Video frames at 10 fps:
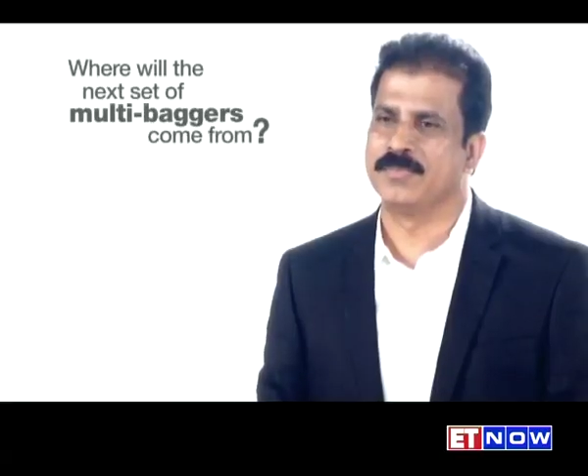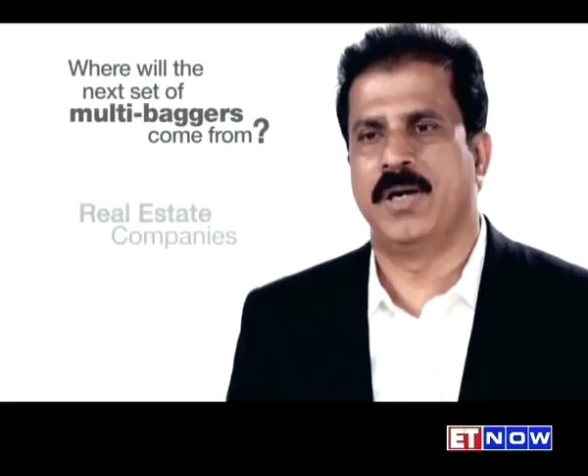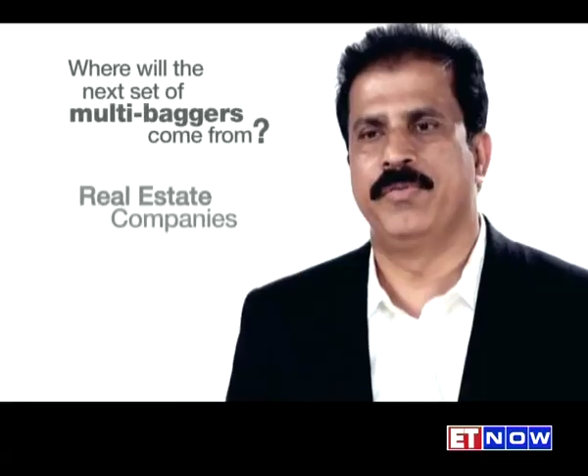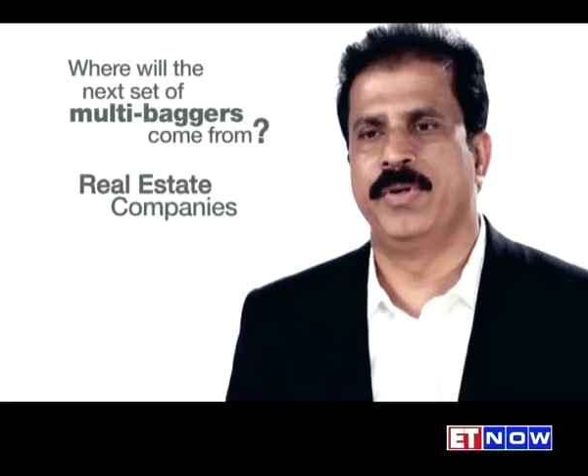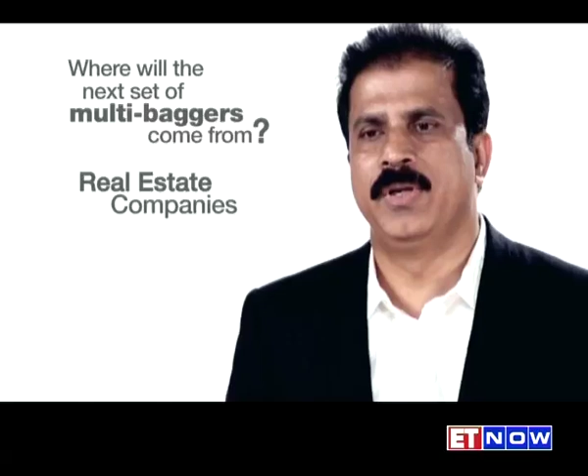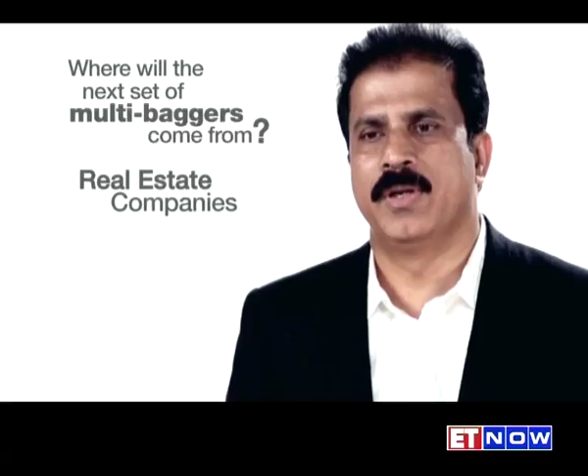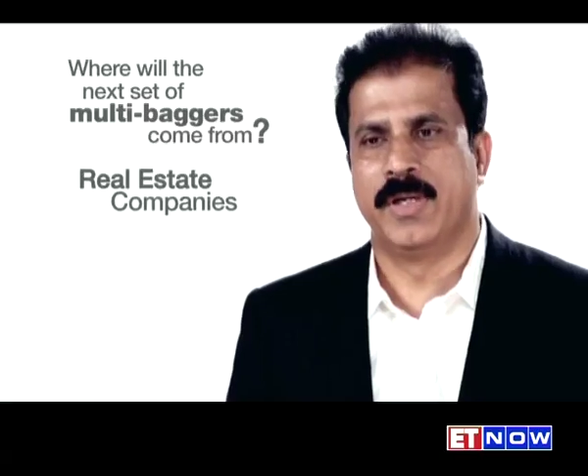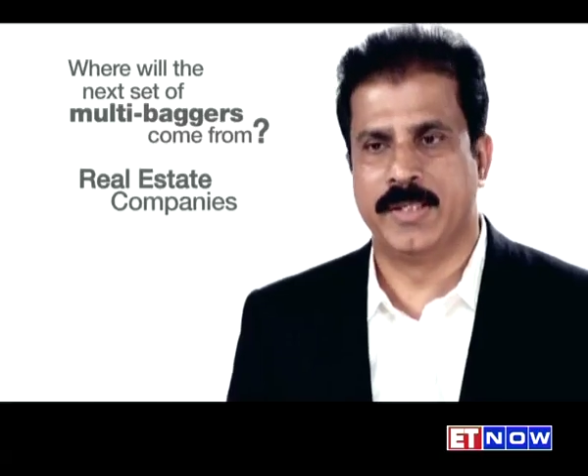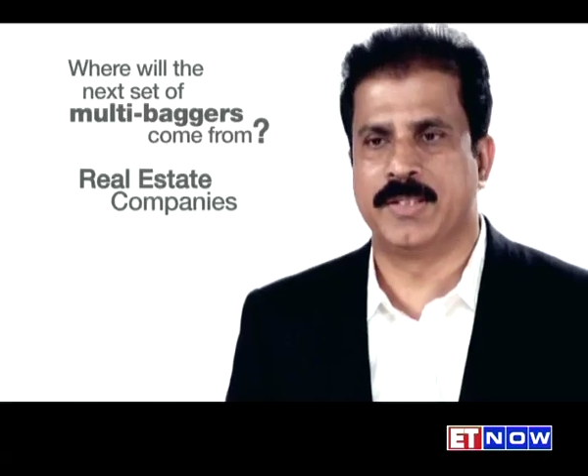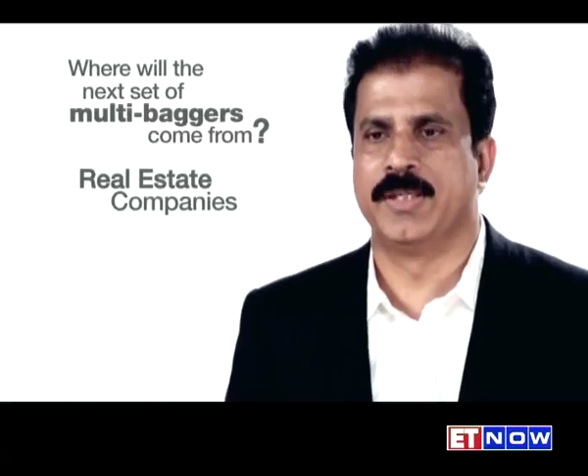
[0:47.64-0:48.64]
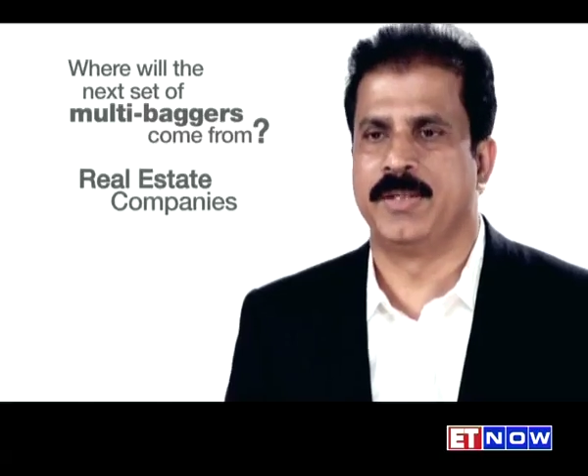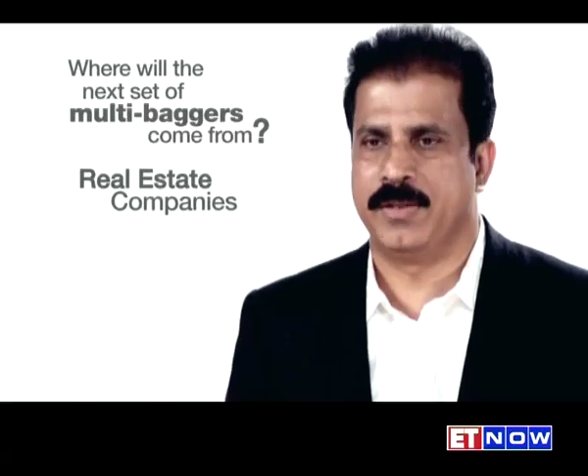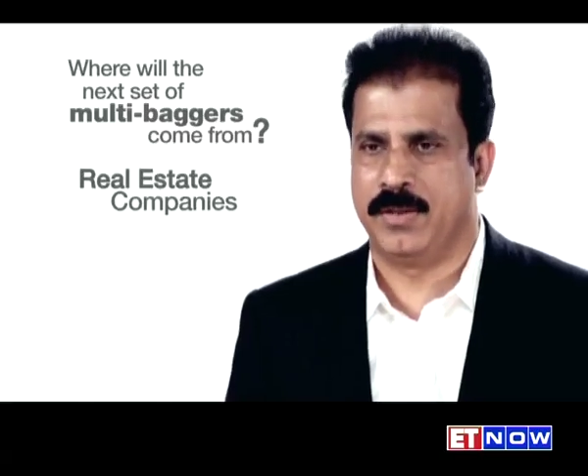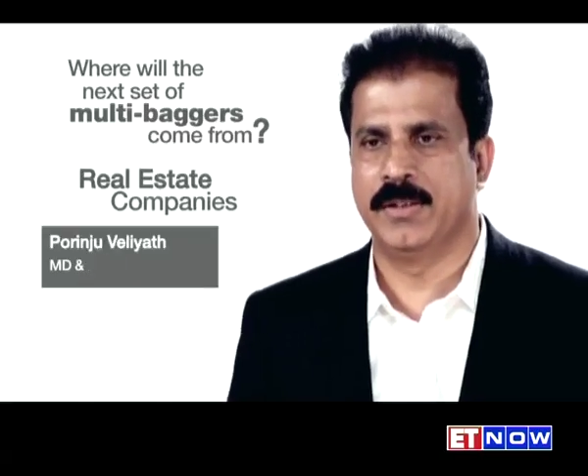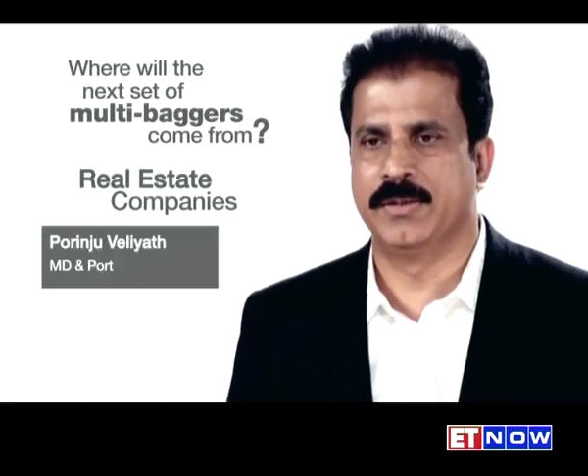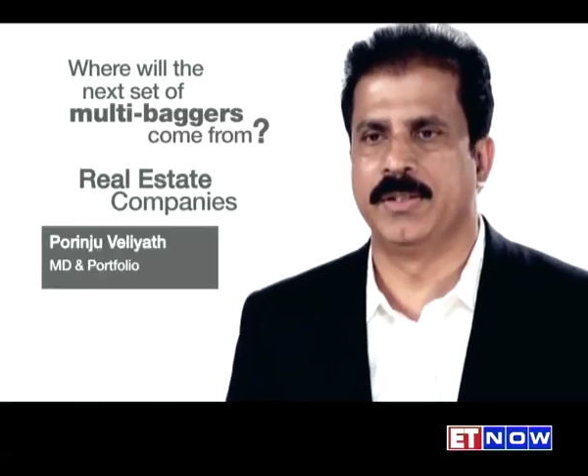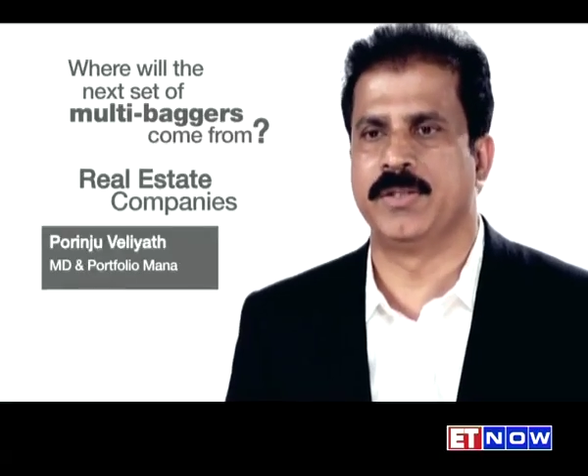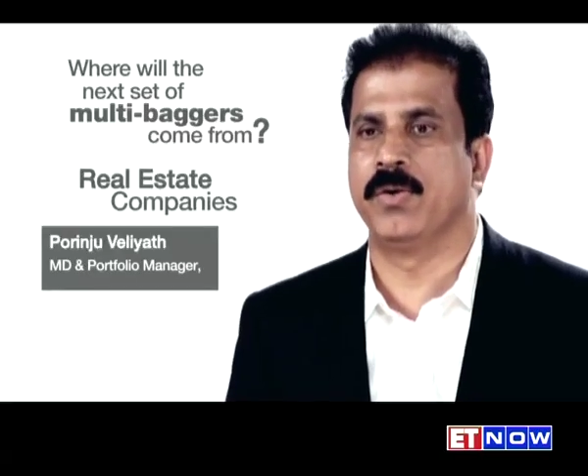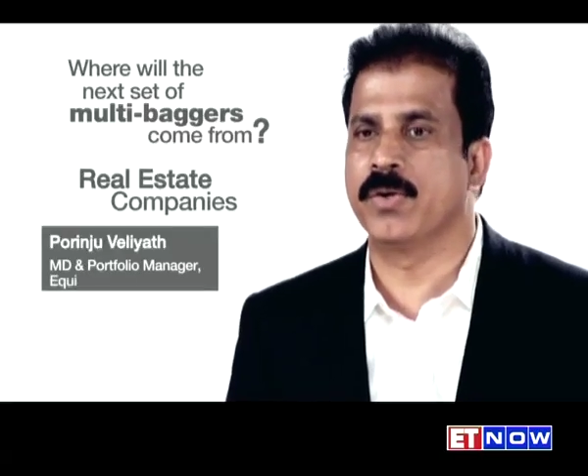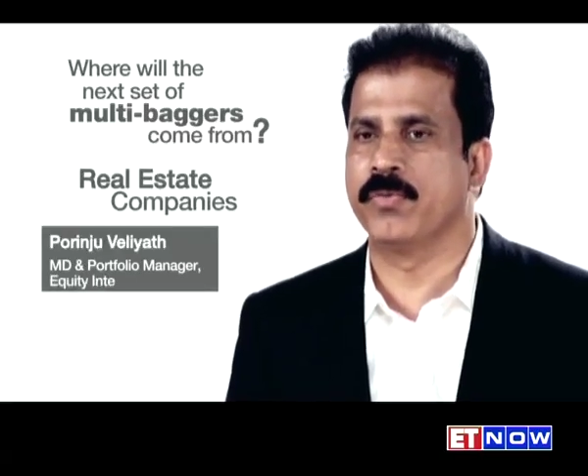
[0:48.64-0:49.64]
I feel real estate. I think there is
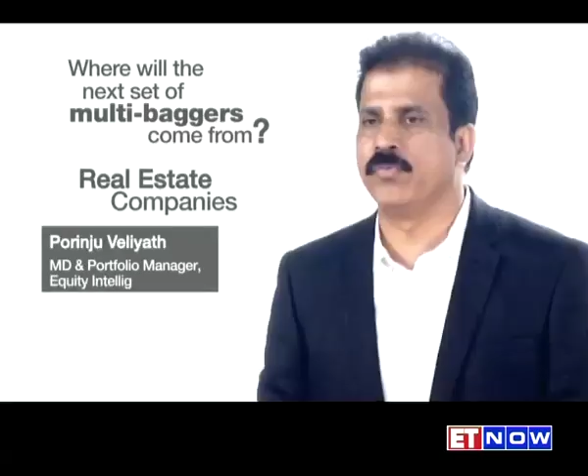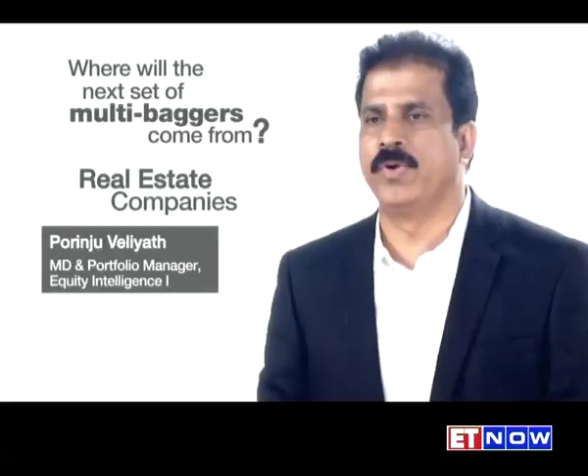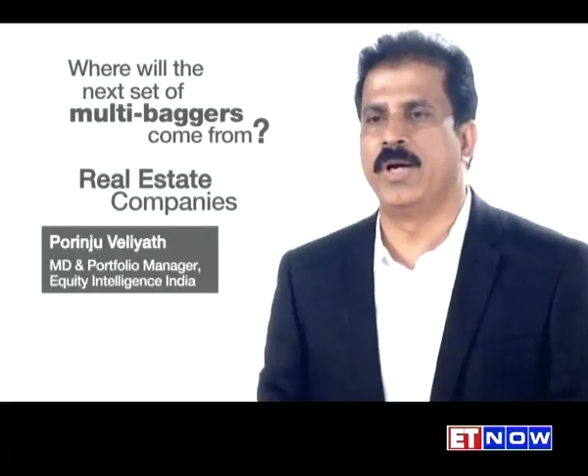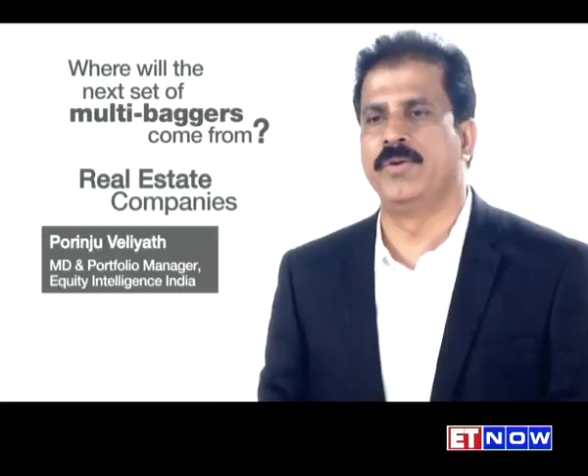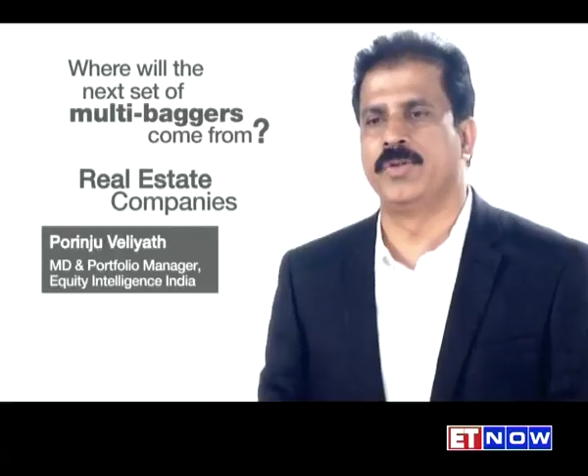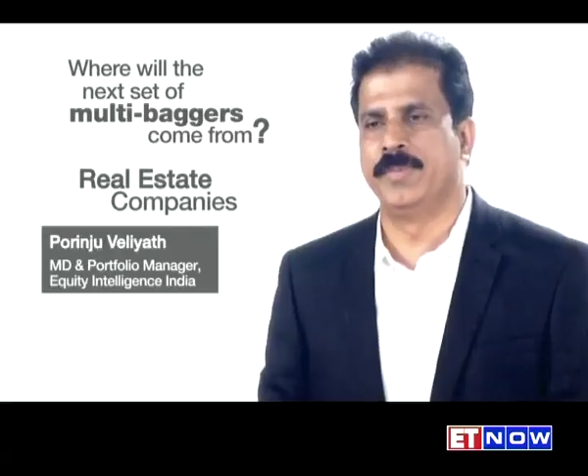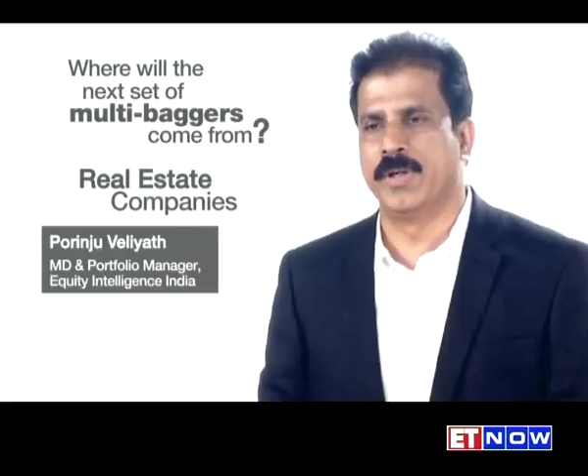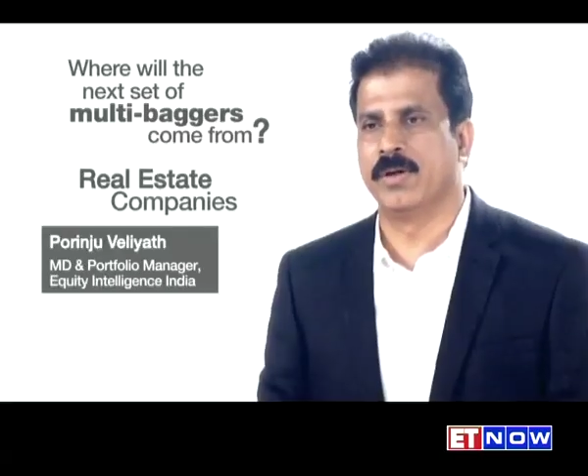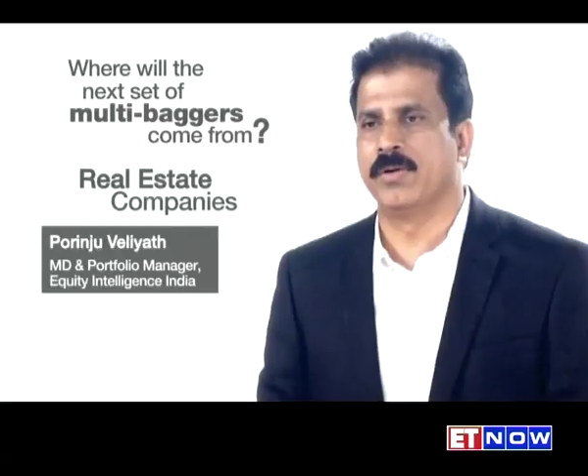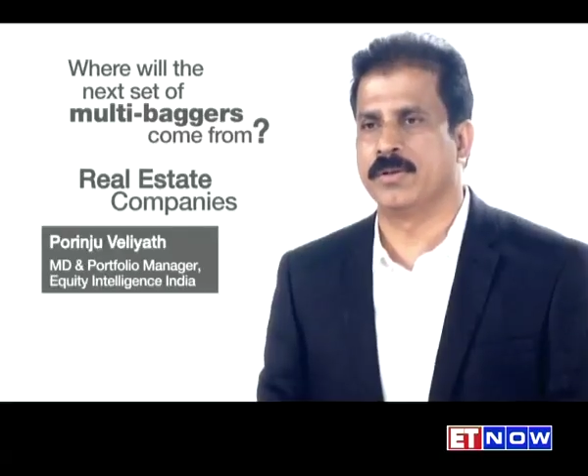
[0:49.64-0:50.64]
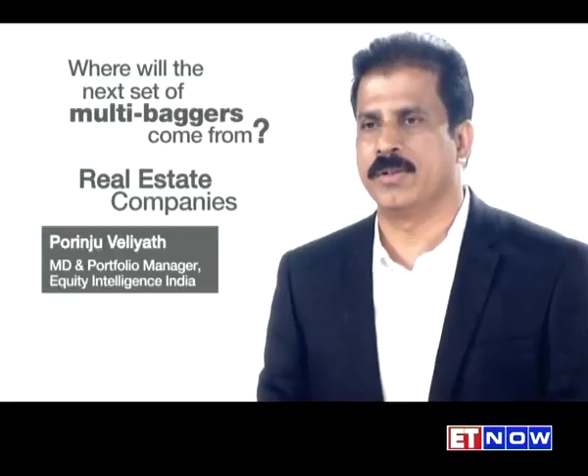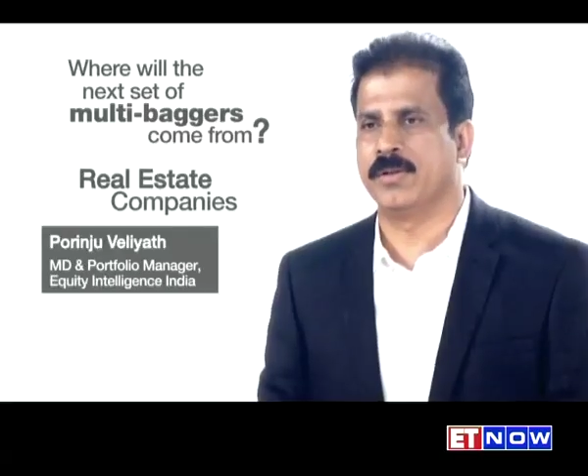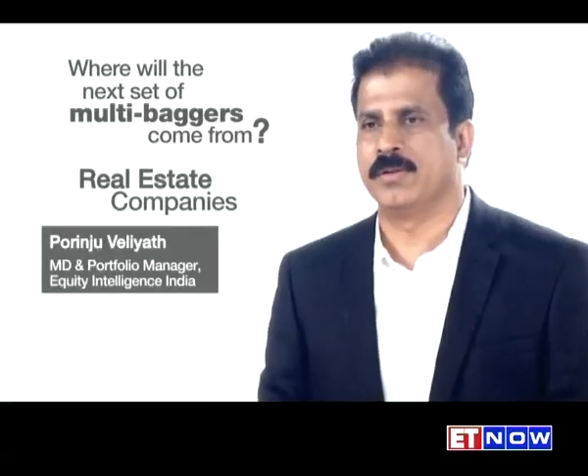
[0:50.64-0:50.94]
a lot of value to be unlocked.